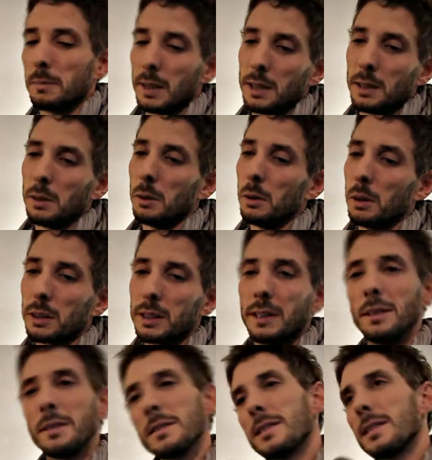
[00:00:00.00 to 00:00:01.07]
my whole
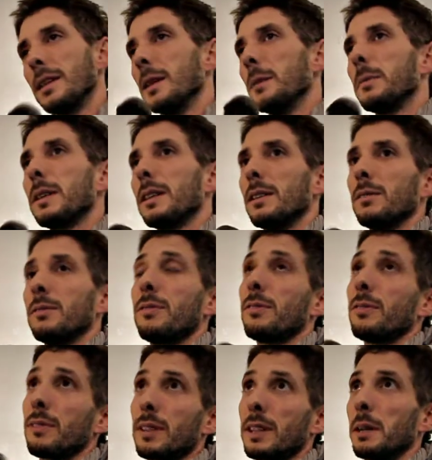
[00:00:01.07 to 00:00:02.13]
concept of